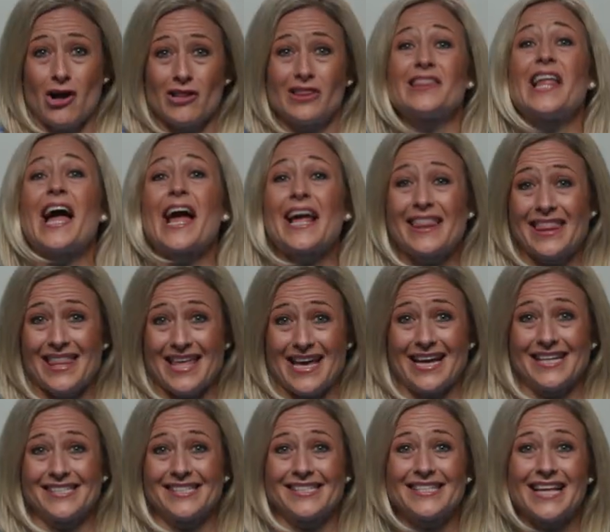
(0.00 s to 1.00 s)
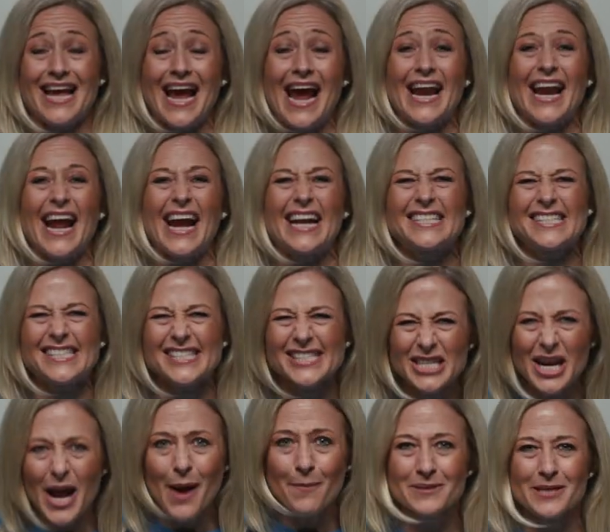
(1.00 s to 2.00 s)
like this, and I
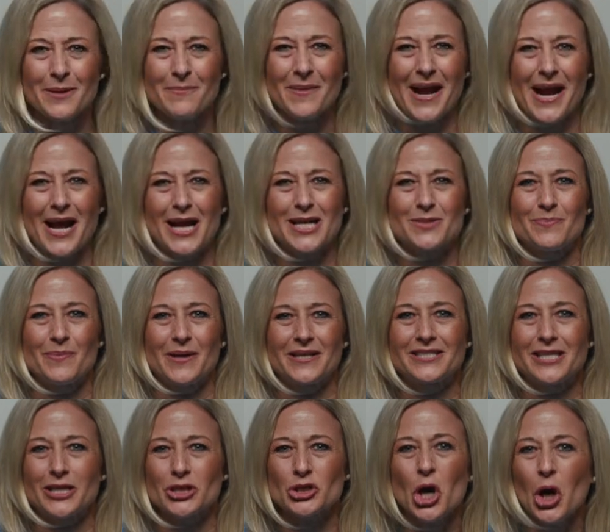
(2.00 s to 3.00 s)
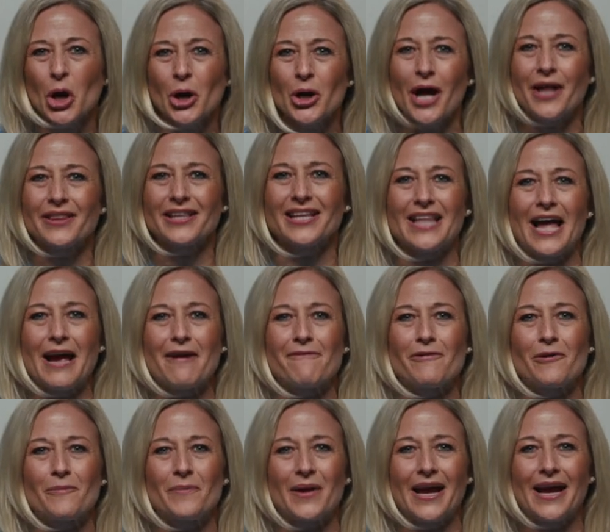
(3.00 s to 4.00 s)
snapped at my husband to turn on the light
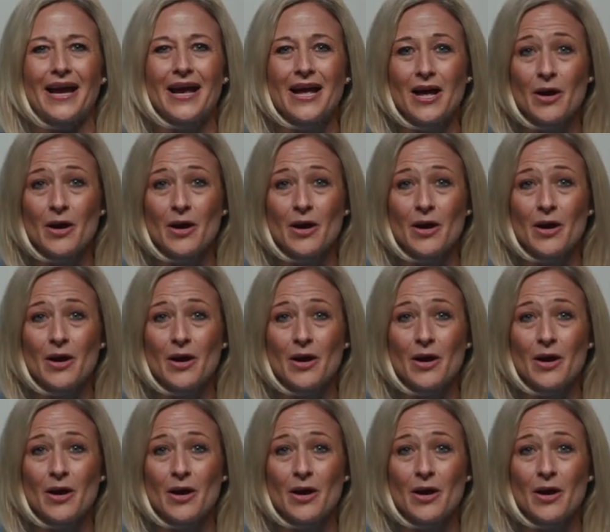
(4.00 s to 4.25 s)
for me,